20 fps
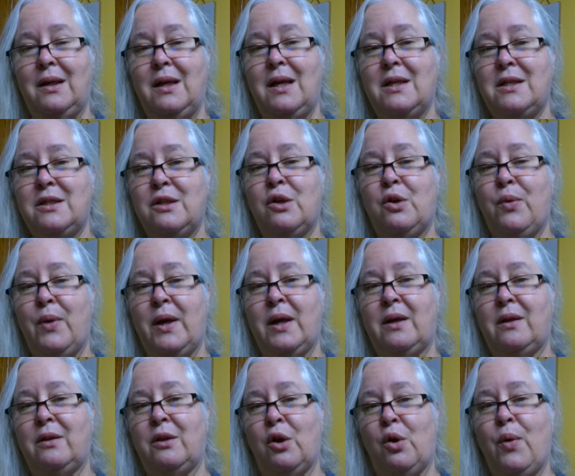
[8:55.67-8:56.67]
It's the
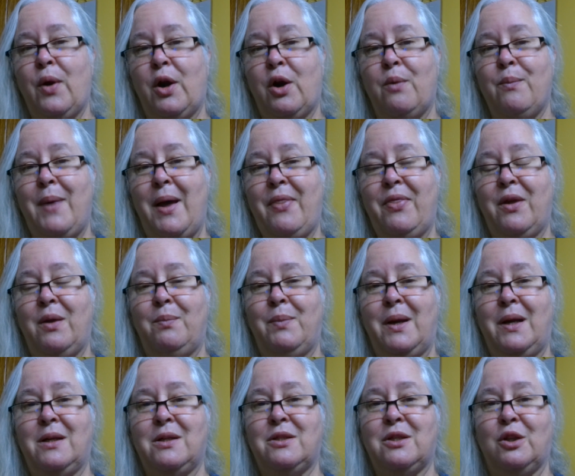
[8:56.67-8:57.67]
quicker method,
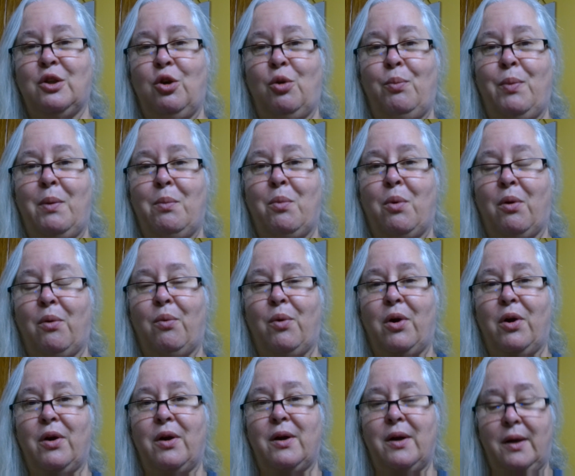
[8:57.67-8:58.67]
but it's a little bit more
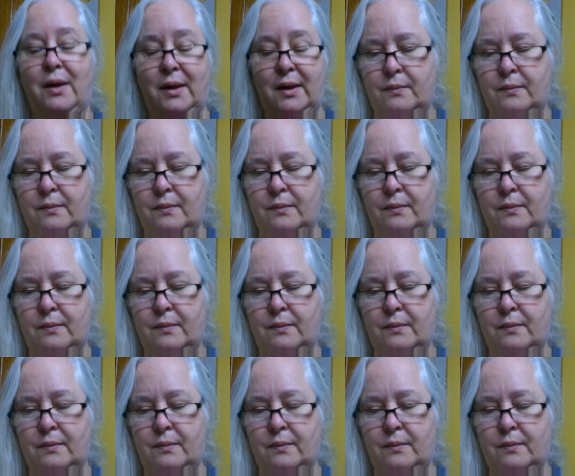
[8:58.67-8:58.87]
work.